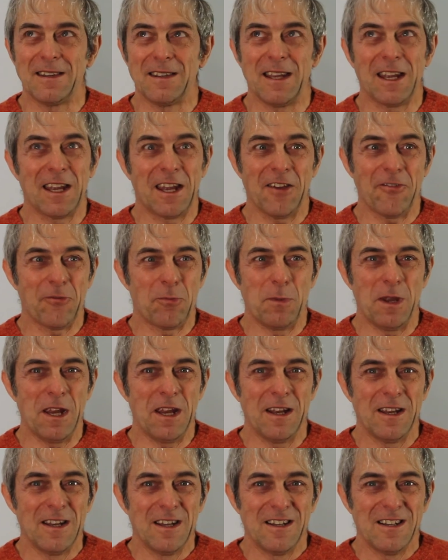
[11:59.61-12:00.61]
they gave
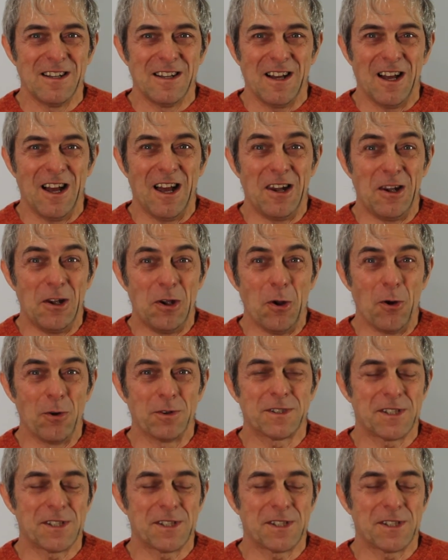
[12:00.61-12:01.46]
me a long